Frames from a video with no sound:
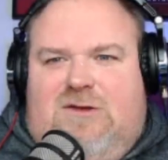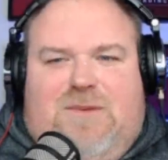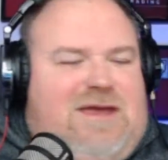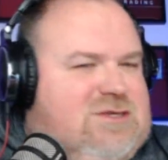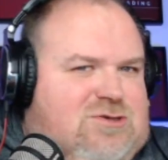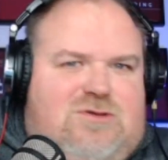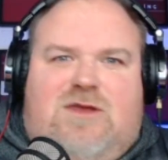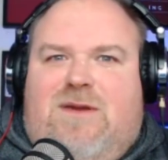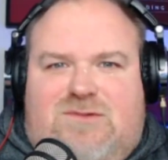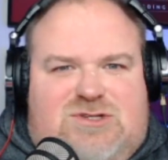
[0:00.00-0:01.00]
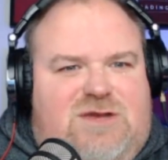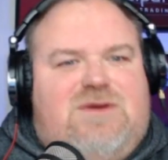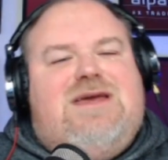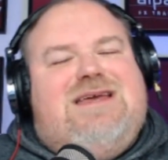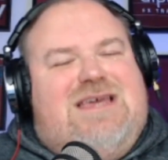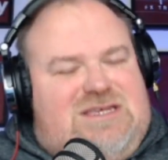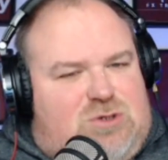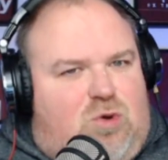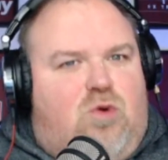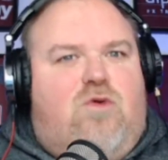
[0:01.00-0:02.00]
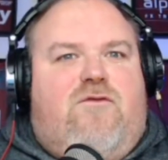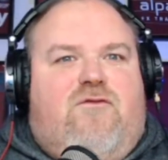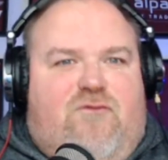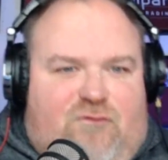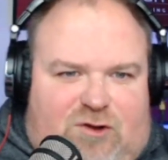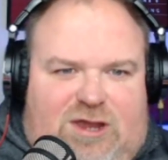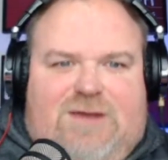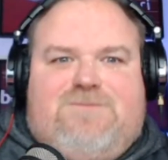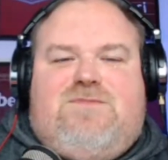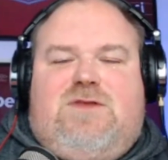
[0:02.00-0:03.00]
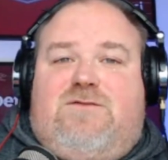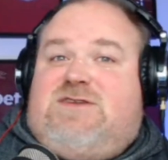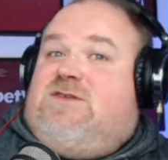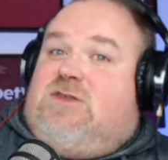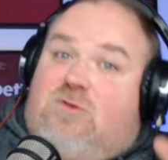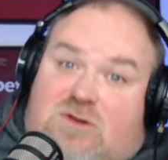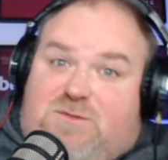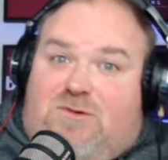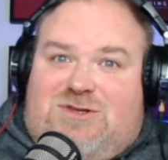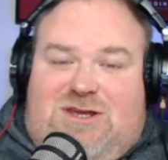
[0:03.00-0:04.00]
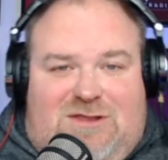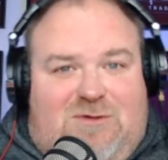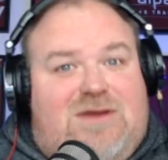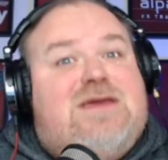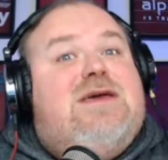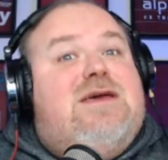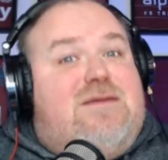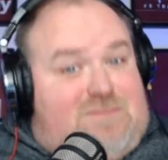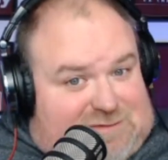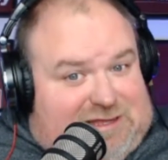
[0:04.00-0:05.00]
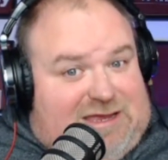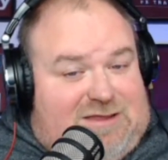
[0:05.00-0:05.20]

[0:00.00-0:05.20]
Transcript: Patreon, no membership. It's all free obviously, if you do want to support the channel that way, click